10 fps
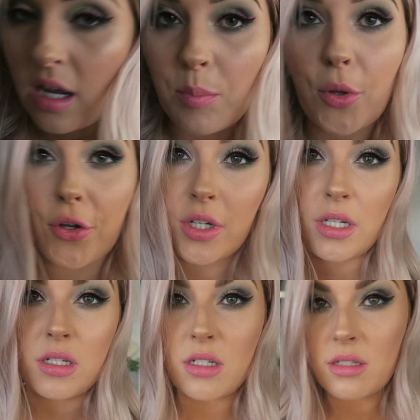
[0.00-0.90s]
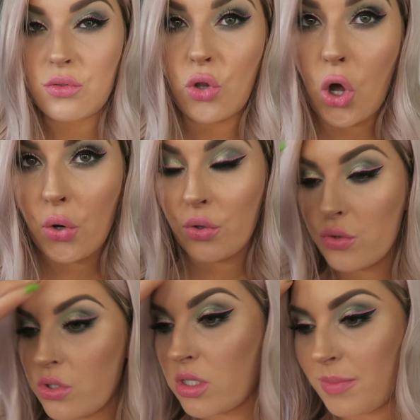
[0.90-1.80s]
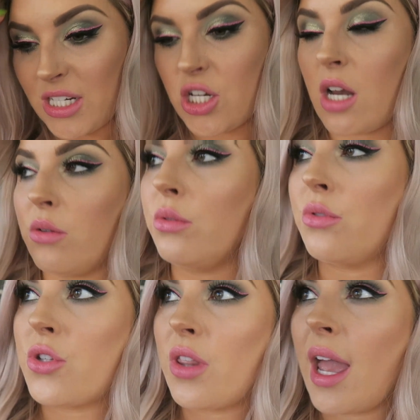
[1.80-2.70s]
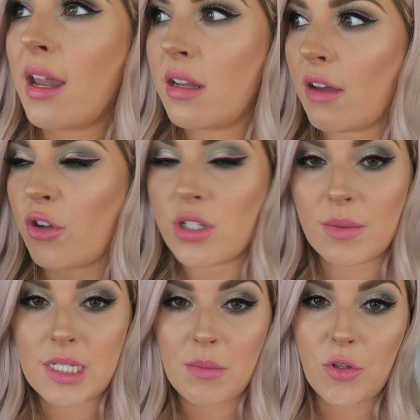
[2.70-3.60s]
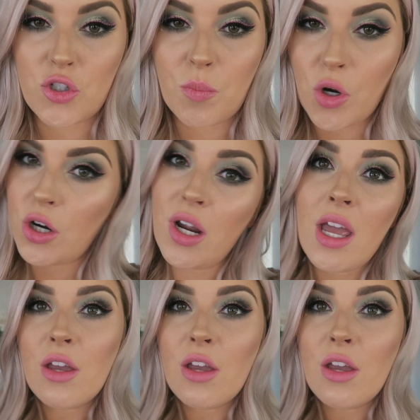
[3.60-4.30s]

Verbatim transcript: uploaded those to my channel so that I've got something to upload tomorrow.